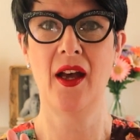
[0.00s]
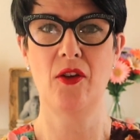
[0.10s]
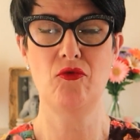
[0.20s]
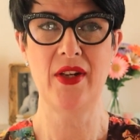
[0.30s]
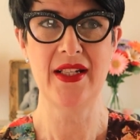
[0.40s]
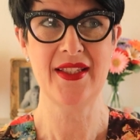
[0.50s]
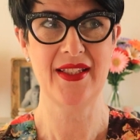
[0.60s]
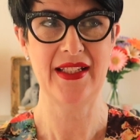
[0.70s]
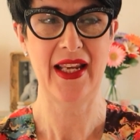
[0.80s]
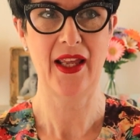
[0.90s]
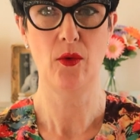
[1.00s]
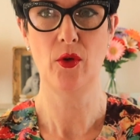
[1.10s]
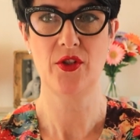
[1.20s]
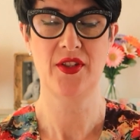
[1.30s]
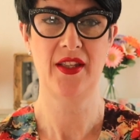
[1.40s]
Recently I
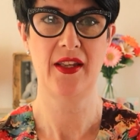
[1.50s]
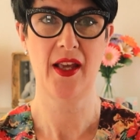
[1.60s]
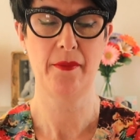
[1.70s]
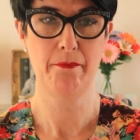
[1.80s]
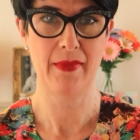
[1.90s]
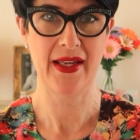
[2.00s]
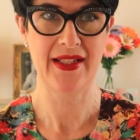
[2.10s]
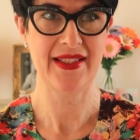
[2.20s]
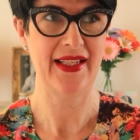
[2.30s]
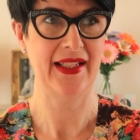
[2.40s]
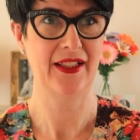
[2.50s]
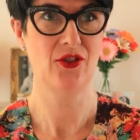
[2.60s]
watched the amazing